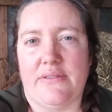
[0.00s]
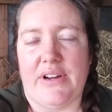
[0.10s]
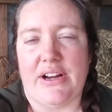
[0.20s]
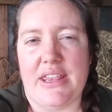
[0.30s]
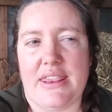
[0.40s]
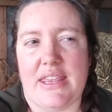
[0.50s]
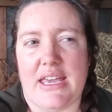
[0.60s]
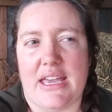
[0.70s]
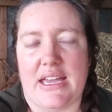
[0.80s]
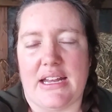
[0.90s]
very
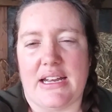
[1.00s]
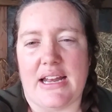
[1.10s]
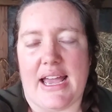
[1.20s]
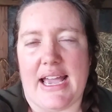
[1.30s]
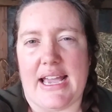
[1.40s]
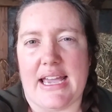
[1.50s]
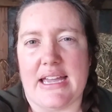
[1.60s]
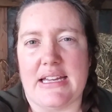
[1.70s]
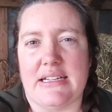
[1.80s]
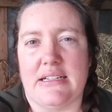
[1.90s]
thin,
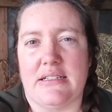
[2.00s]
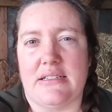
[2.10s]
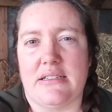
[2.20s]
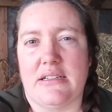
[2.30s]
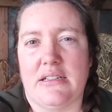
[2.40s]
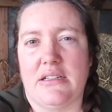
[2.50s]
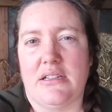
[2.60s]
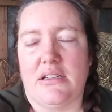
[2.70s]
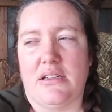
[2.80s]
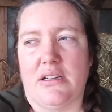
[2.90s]
and
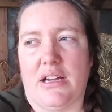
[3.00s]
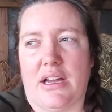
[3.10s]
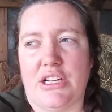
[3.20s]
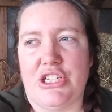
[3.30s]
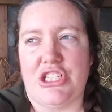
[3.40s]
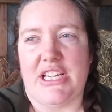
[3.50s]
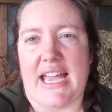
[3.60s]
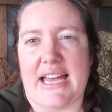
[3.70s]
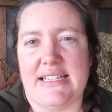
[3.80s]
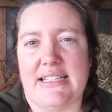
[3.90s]
she
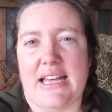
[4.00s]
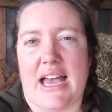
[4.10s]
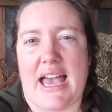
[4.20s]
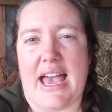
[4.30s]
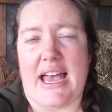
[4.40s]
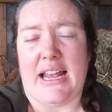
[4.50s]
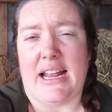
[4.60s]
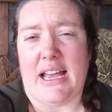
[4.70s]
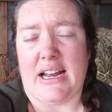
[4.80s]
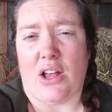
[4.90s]
has had
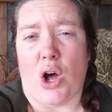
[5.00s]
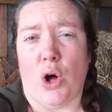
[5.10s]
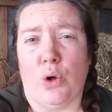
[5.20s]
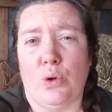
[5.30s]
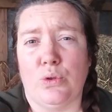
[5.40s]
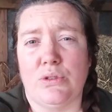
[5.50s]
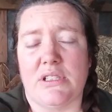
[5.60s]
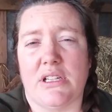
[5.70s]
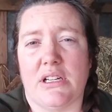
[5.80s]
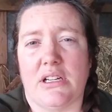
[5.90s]
an old
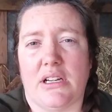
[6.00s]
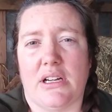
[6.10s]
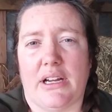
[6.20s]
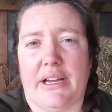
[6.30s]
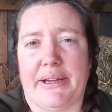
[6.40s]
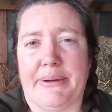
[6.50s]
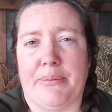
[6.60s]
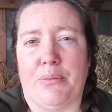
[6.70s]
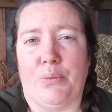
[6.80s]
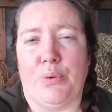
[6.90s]

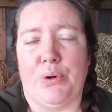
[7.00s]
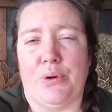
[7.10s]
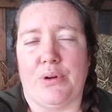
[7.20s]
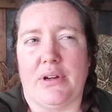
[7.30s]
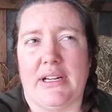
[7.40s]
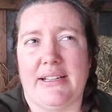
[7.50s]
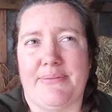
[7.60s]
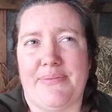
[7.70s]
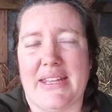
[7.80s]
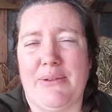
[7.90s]
wound.
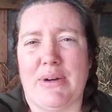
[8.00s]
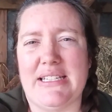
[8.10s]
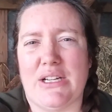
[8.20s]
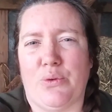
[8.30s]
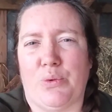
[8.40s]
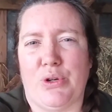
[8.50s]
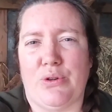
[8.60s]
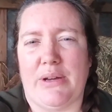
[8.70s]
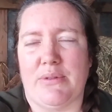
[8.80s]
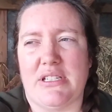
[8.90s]
It wasn't a
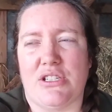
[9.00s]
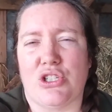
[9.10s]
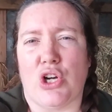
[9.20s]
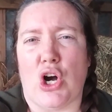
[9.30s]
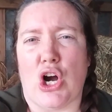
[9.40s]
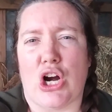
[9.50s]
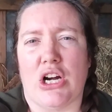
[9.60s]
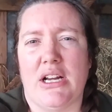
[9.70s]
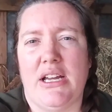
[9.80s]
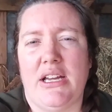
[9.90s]
wound, it was a scar